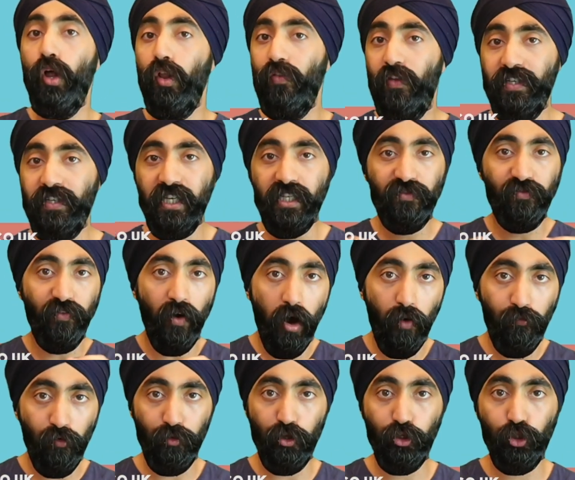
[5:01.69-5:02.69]
This is far
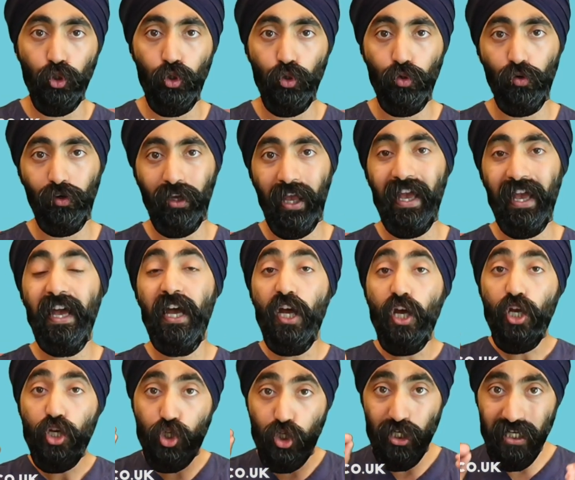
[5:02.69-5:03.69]
from the truth, okay?
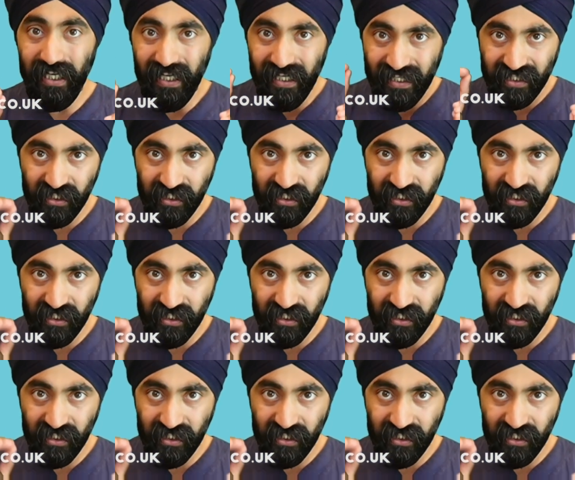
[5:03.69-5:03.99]
She is